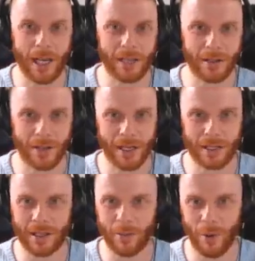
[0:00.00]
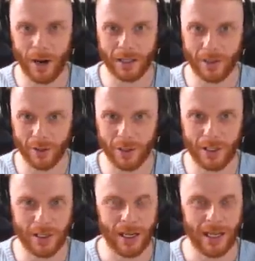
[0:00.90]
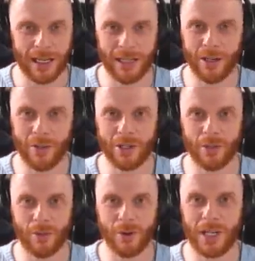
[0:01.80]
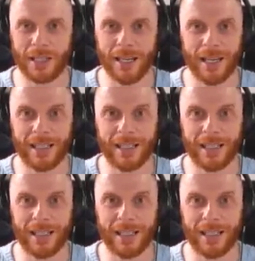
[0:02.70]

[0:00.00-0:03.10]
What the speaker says: extra things that weren't included in the original project.